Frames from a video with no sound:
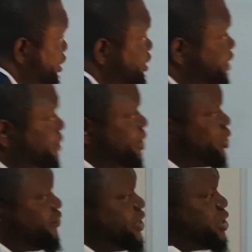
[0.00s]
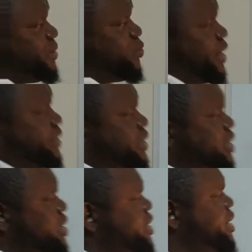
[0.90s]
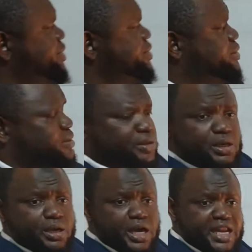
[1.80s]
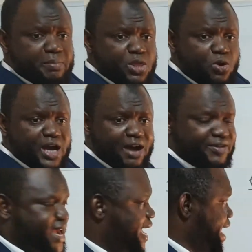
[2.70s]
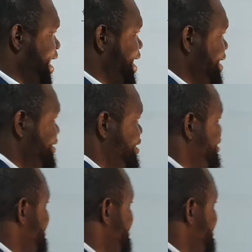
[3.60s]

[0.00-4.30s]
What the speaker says: segment of this topic one is, in the middle we have AA, yes?